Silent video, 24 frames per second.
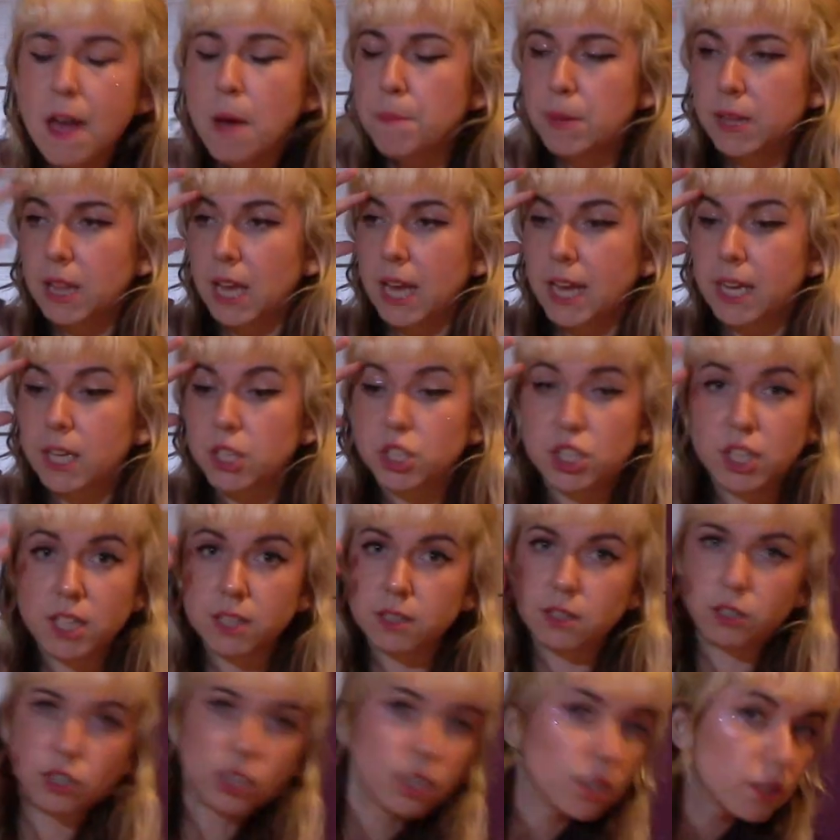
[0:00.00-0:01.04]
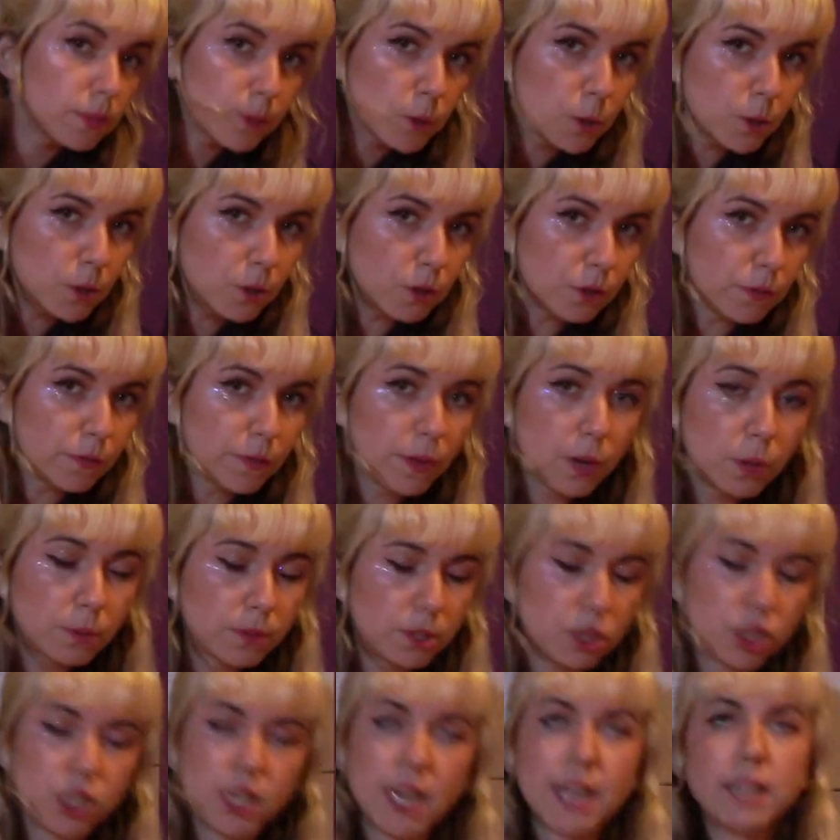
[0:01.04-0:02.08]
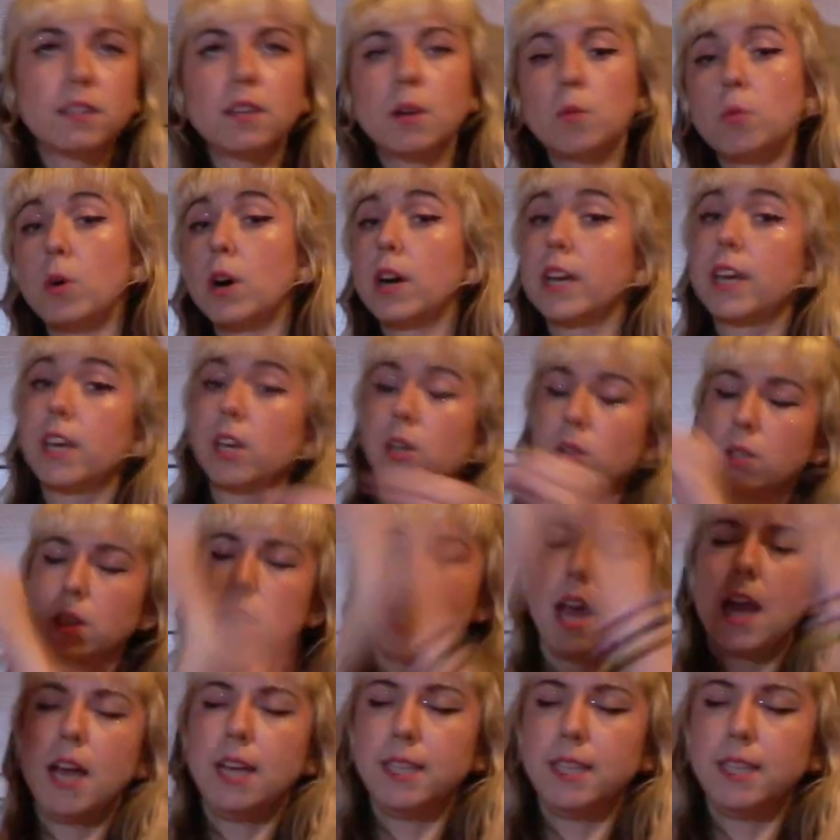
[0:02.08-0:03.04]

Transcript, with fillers: but like she had to choose between two films and she ended up working on